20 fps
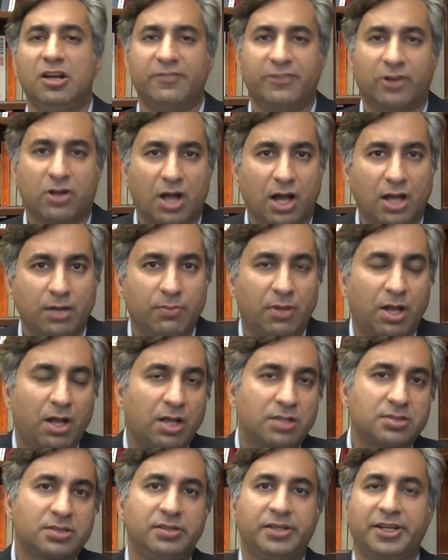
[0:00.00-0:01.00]
For Karl
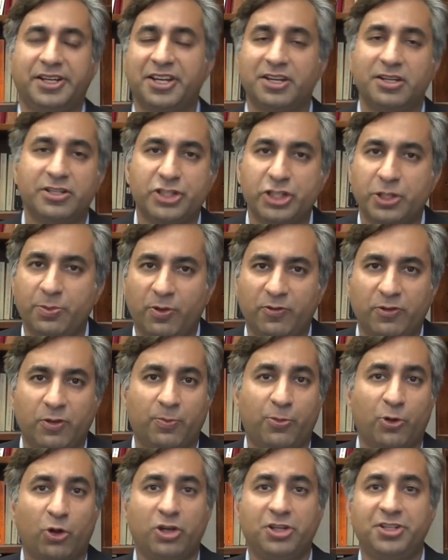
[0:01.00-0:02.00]
Marx, the dictatorship of
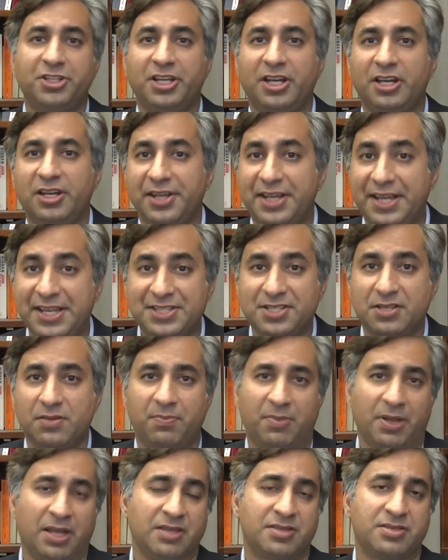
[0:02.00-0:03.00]
the proletariat
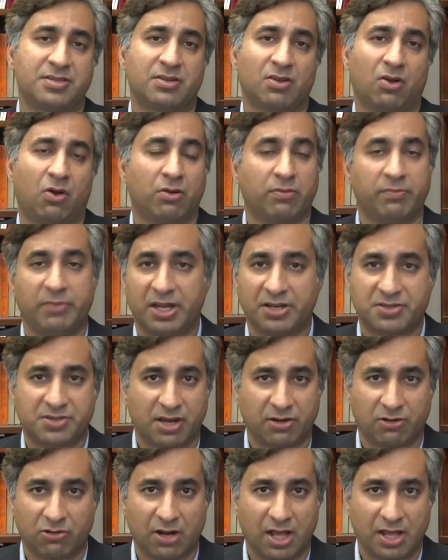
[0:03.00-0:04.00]
isn't based on mere
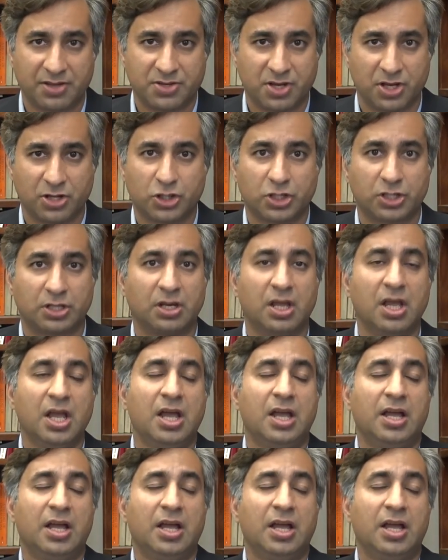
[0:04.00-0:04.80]
centralization.